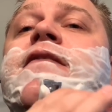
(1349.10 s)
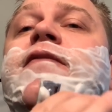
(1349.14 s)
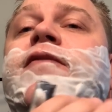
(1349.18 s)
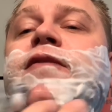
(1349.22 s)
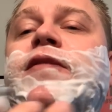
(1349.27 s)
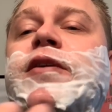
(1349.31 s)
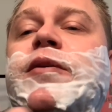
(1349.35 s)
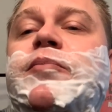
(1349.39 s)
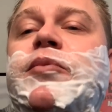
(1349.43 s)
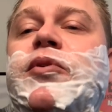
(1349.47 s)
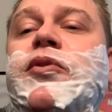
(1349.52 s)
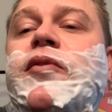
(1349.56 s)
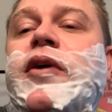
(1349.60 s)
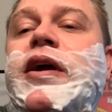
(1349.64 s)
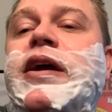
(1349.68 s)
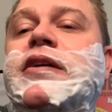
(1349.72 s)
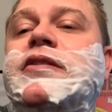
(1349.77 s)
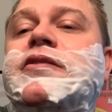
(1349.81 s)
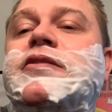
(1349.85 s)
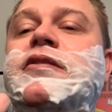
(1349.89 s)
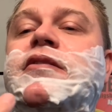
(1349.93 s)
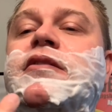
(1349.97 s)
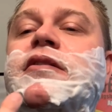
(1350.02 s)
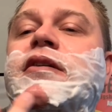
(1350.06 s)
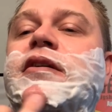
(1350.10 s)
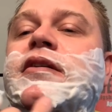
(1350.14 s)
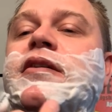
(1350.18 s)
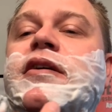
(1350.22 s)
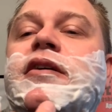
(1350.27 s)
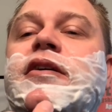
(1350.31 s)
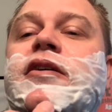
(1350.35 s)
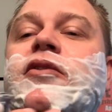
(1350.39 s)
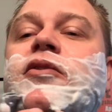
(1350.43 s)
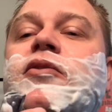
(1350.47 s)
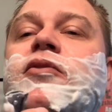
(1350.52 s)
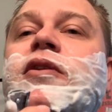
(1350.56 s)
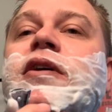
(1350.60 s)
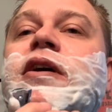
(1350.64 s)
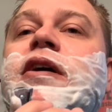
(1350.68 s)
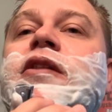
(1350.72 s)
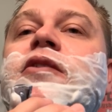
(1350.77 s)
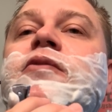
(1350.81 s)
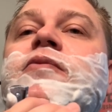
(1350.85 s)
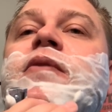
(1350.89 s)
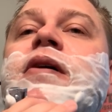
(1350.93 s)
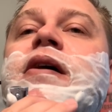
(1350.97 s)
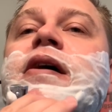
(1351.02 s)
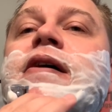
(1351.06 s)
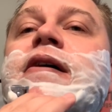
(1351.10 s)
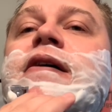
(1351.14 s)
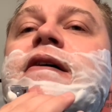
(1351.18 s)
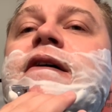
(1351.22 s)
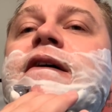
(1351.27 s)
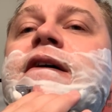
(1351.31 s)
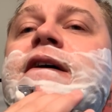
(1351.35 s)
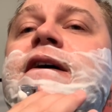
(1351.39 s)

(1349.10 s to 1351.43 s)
Flip the razor and then go the other way.